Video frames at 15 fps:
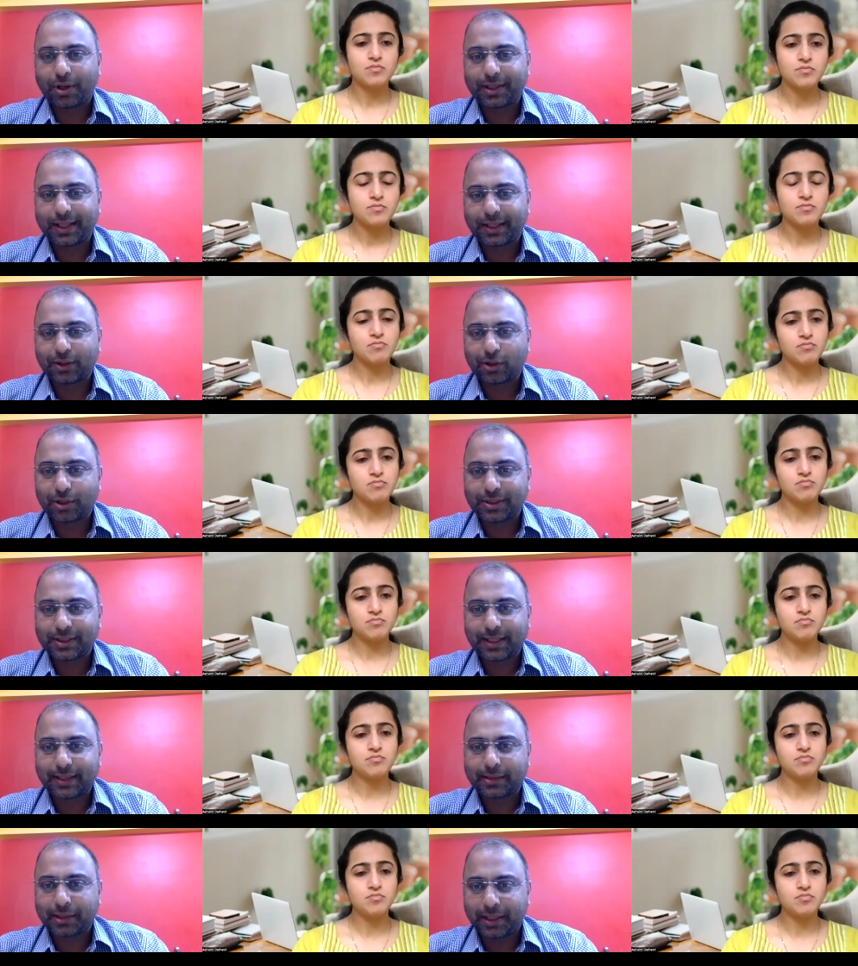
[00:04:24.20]
Speaker 1: technology
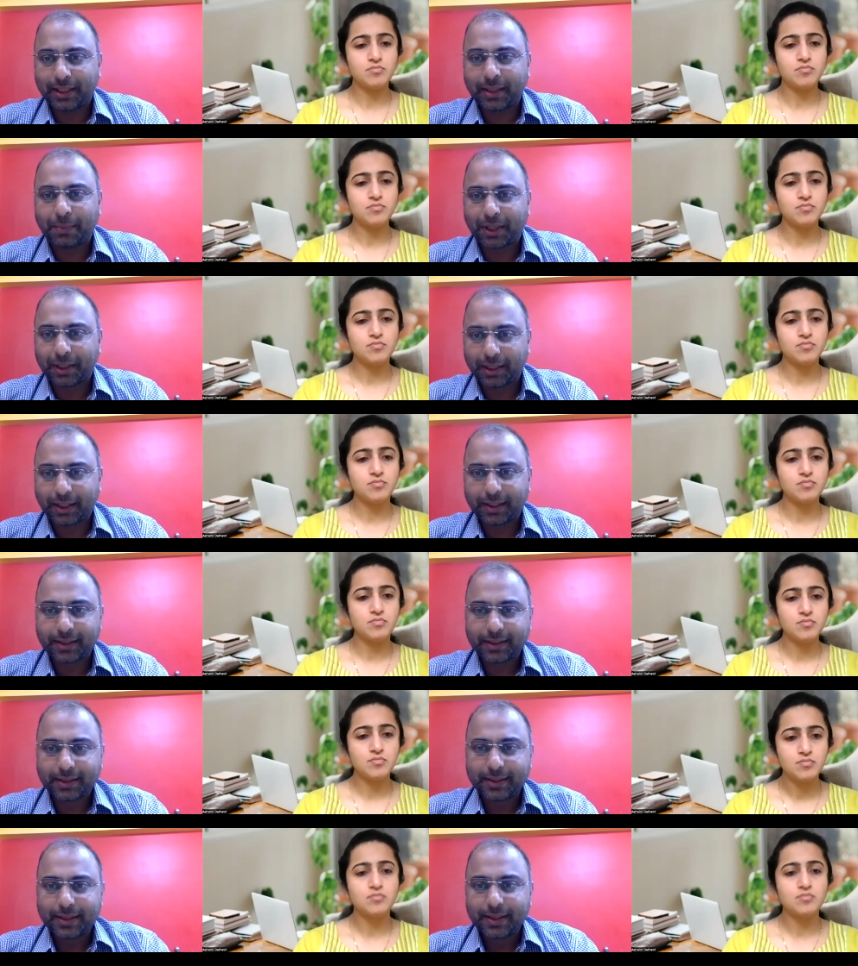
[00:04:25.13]
like 3D printing.
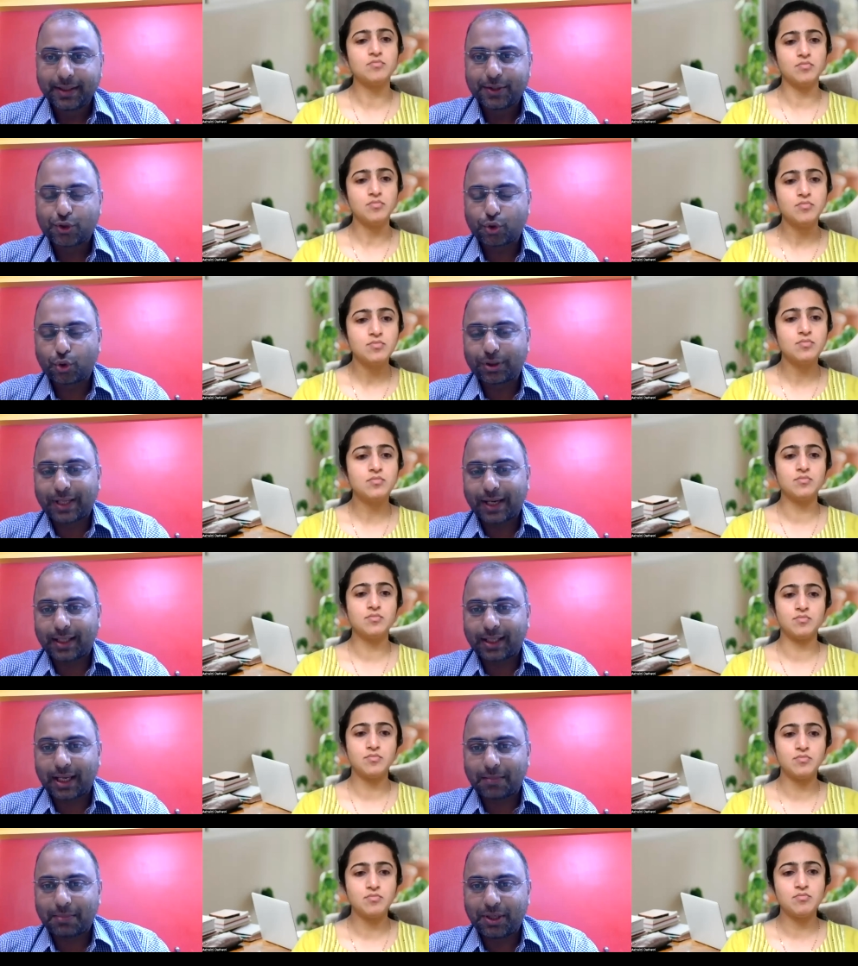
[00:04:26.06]
So that
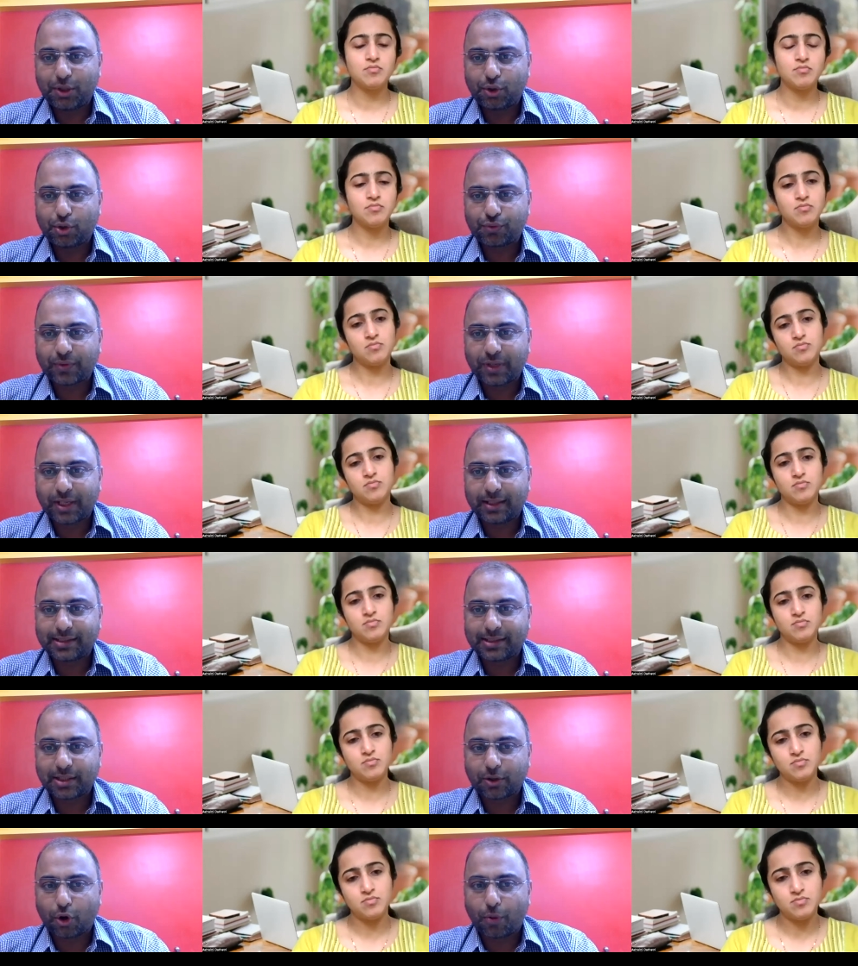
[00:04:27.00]
can be used where
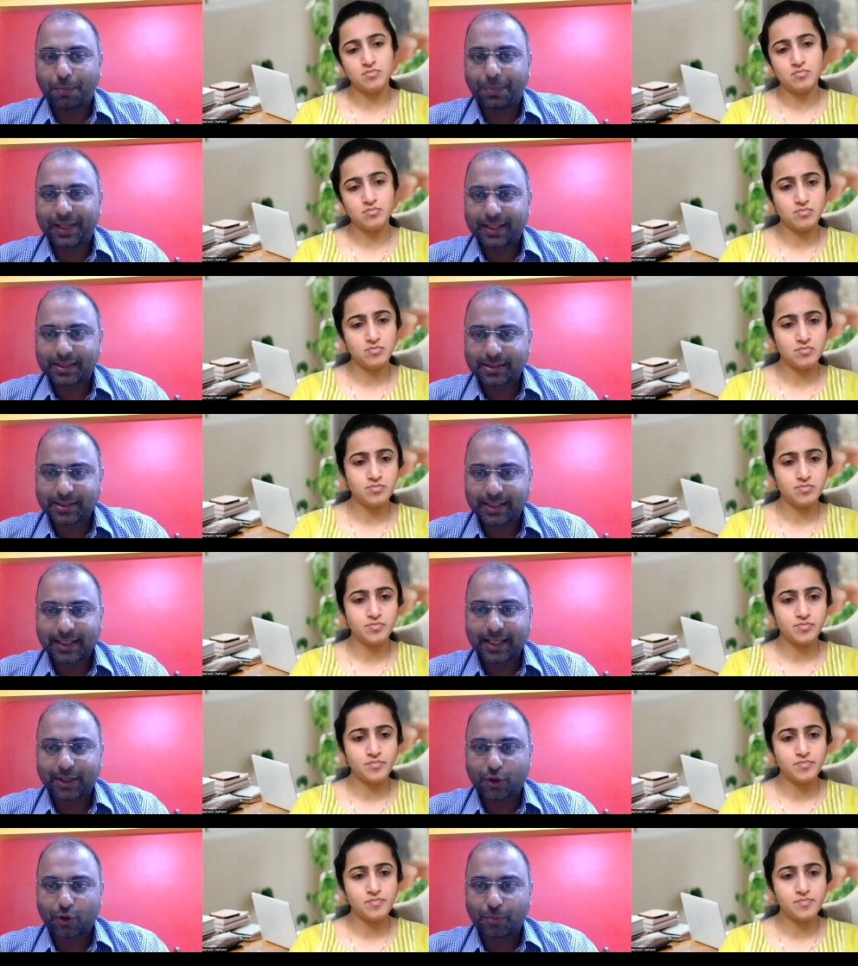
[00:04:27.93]
it's a complex
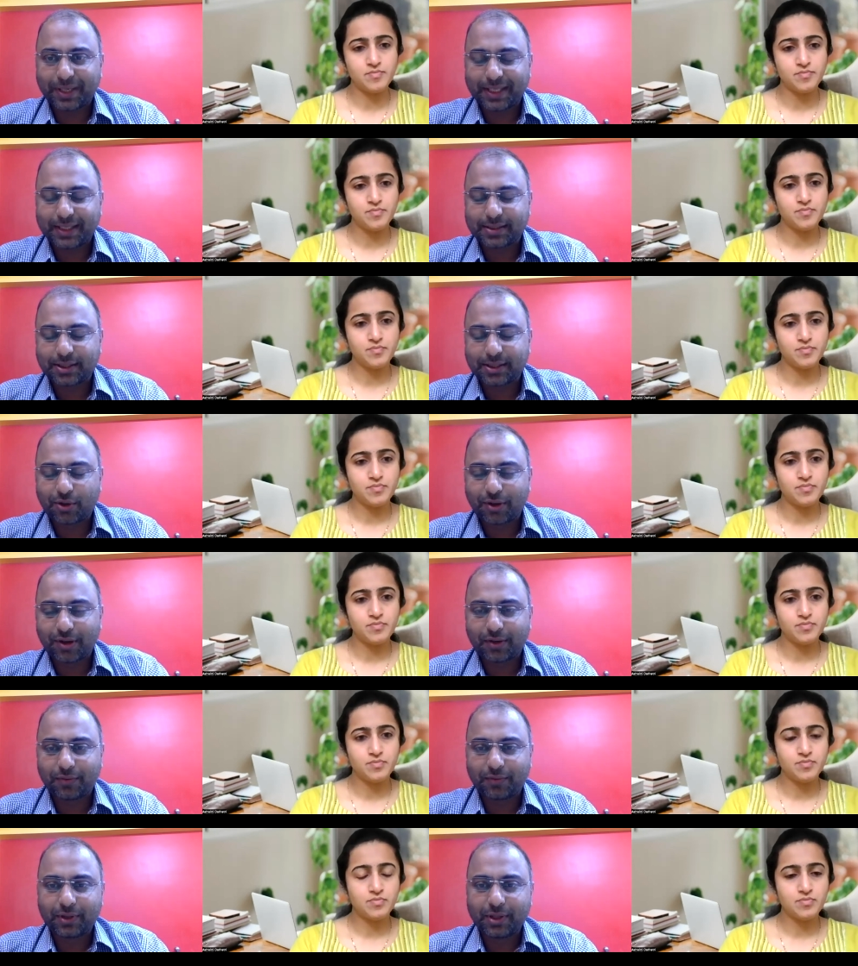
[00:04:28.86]
scenario, means you
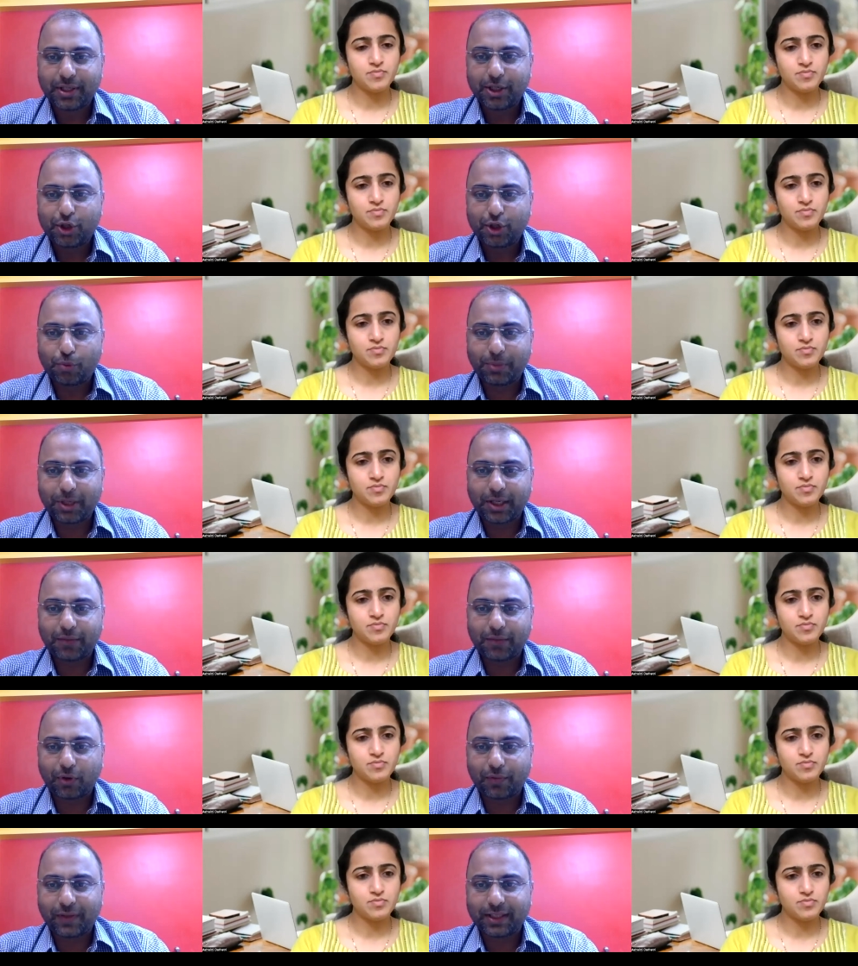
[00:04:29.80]
have tumor
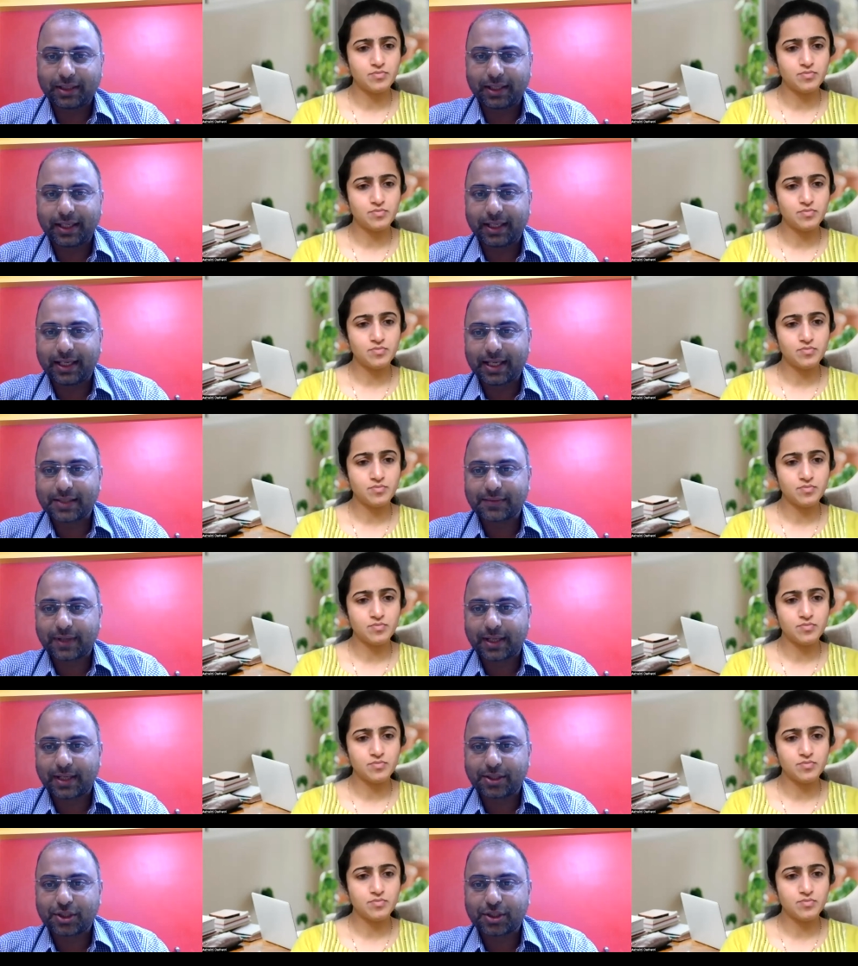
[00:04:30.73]
involving the areas where
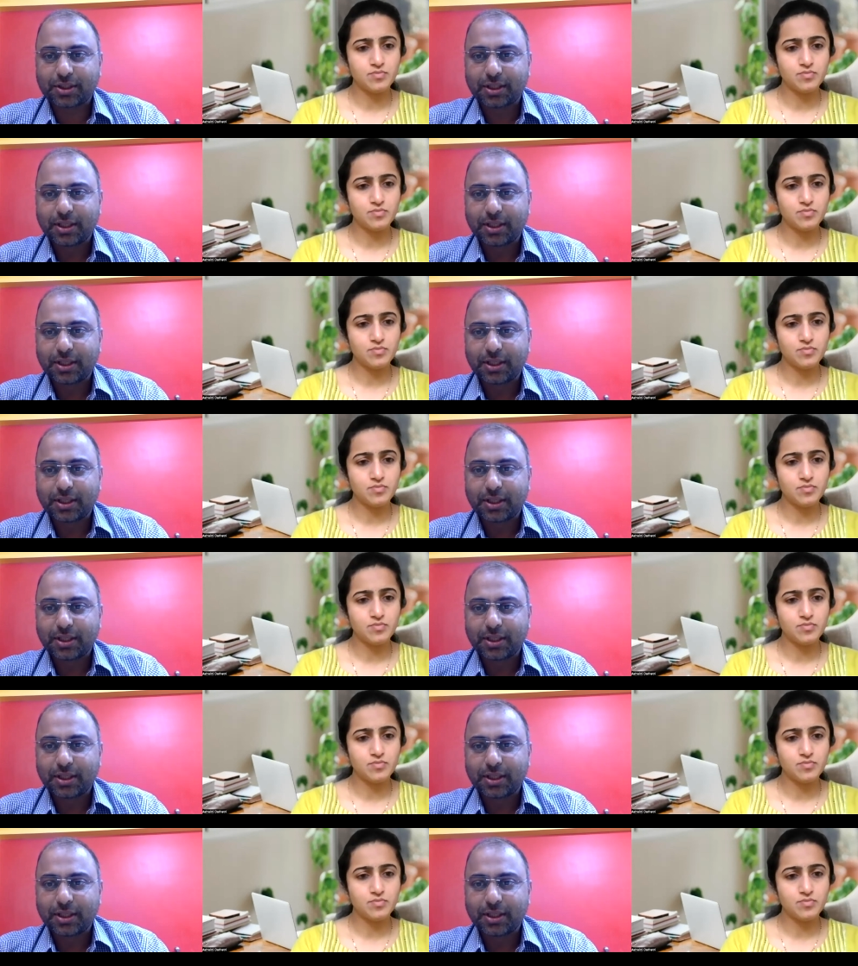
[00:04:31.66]
it's